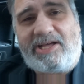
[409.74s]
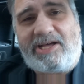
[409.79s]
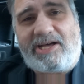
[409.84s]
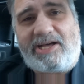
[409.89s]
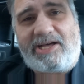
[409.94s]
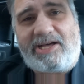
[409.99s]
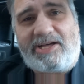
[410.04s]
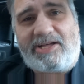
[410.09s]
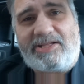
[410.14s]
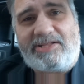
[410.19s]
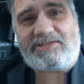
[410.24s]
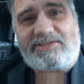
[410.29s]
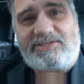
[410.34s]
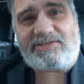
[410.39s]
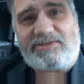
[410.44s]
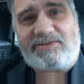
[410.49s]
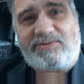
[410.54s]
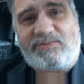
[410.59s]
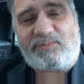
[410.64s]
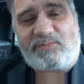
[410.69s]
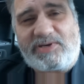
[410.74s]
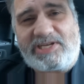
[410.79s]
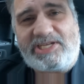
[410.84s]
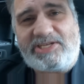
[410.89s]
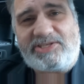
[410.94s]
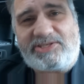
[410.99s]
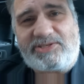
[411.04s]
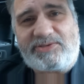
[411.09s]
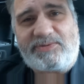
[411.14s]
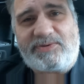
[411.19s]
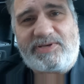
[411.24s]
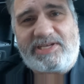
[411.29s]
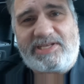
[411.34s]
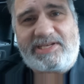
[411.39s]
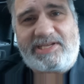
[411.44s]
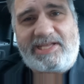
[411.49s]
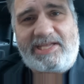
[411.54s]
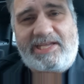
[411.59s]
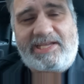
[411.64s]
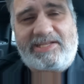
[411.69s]
to redo
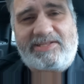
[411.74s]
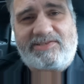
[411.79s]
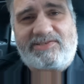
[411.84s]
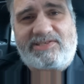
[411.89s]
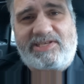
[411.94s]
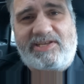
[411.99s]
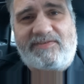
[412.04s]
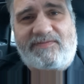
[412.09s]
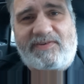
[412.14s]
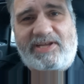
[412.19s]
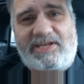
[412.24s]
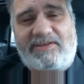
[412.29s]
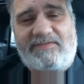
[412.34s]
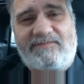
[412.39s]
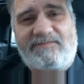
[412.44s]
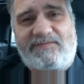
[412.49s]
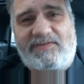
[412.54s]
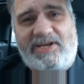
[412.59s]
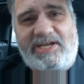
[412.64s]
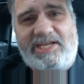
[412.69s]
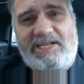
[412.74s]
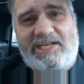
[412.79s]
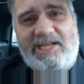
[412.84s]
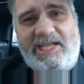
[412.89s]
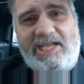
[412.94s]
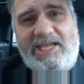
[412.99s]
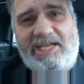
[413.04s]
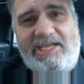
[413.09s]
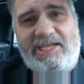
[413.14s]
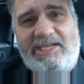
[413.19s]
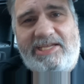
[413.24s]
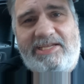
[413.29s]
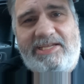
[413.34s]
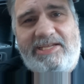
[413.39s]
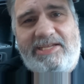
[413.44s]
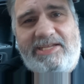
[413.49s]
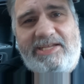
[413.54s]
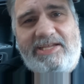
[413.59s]
it and see if I can find a